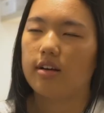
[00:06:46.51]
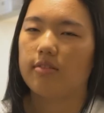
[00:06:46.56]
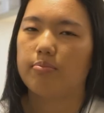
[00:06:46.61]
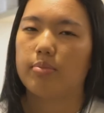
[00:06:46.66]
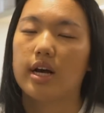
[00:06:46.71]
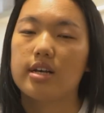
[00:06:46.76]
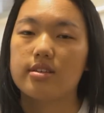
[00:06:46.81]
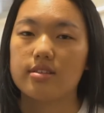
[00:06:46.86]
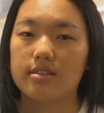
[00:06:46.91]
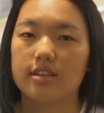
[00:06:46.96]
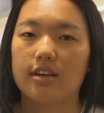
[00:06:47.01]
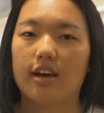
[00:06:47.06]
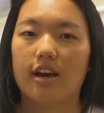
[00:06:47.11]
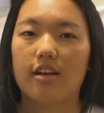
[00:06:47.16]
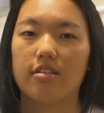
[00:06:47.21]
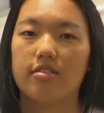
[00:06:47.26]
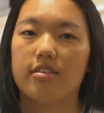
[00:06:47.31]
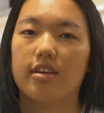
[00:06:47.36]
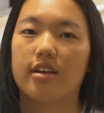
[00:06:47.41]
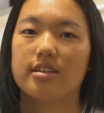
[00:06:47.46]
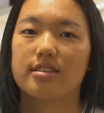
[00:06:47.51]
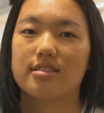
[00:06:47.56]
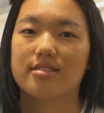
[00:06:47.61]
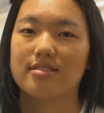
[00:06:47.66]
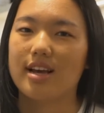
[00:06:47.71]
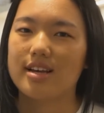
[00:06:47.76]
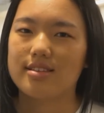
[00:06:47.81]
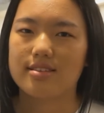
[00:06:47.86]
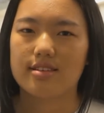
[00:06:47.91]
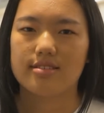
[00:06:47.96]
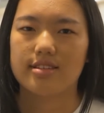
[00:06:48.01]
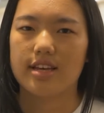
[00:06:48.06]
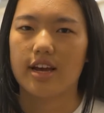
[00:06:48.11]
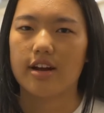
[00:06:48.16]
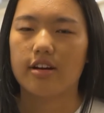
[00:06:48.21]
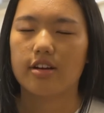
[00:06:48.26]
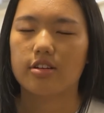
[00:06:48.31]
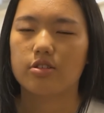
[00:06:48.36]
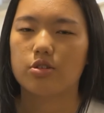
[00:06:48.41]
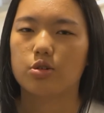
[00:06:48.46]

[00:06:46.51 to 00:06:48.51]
Personally, I don't think it's necessary